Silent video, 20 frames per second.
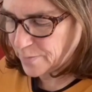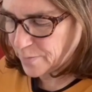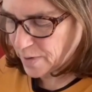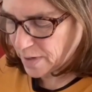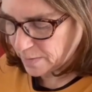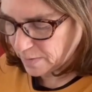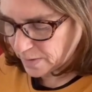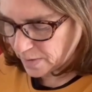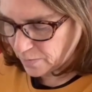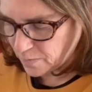
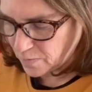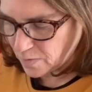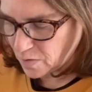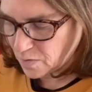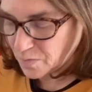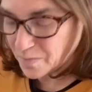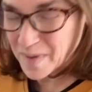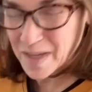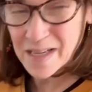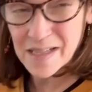probably
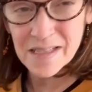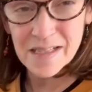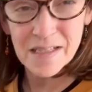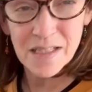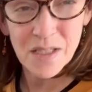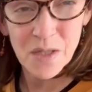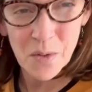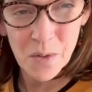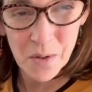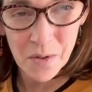won't because the
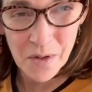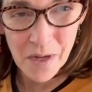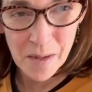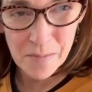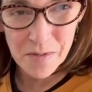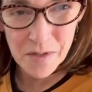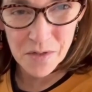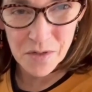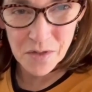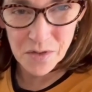solo
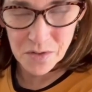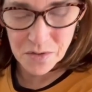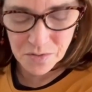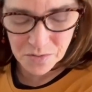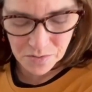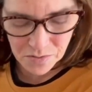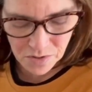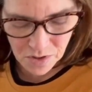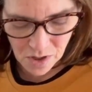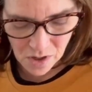cups are too
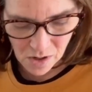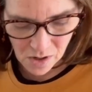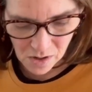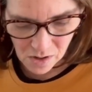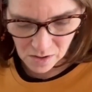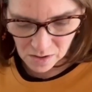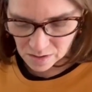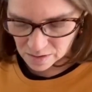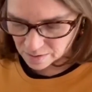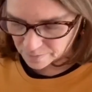
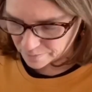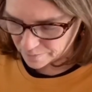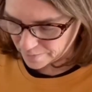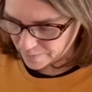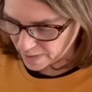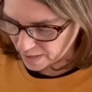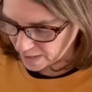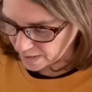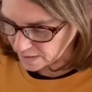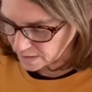tall,
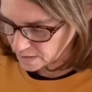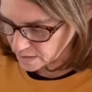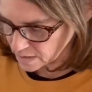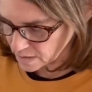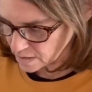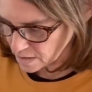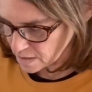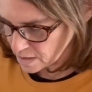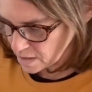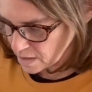but
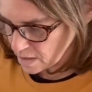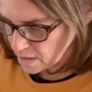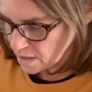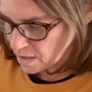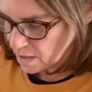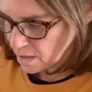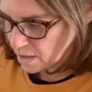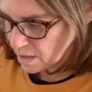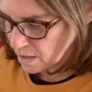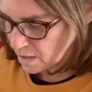
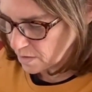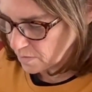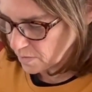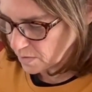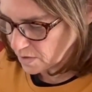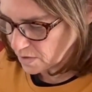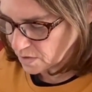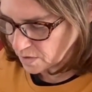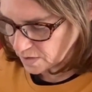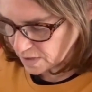it will
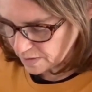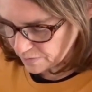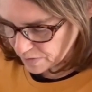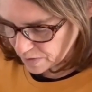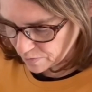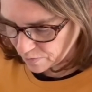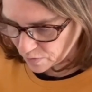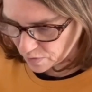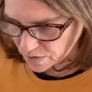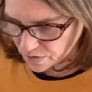still keep the
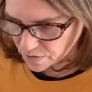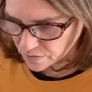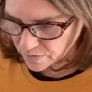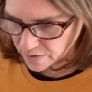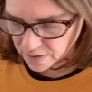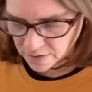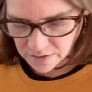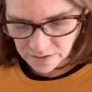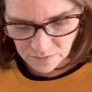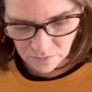moisture
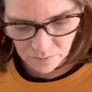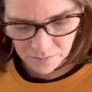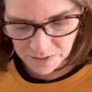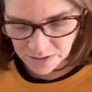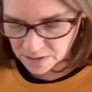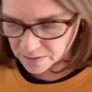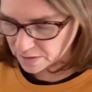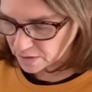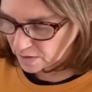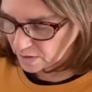in because it will be
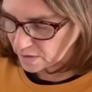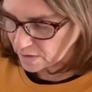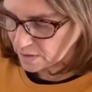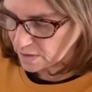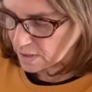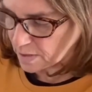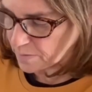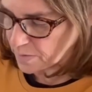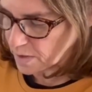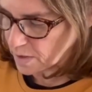touching the
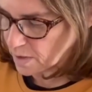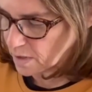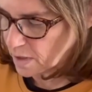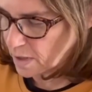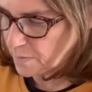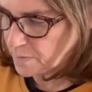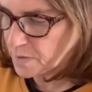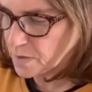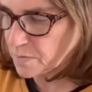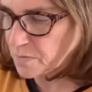top of the
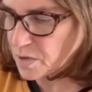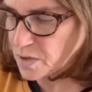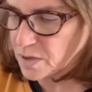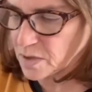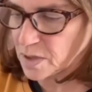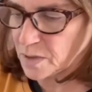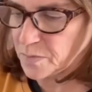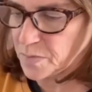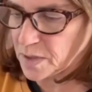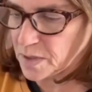cup. So I'm just
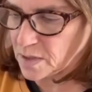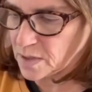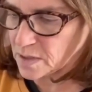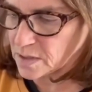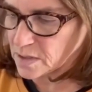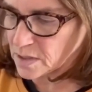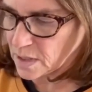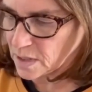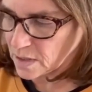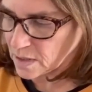going to put
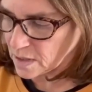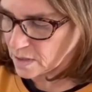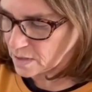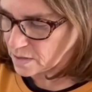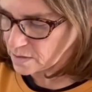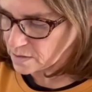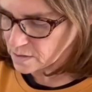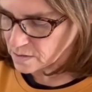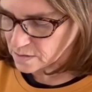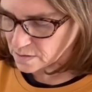this like
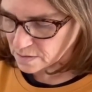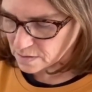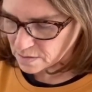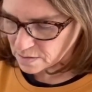this.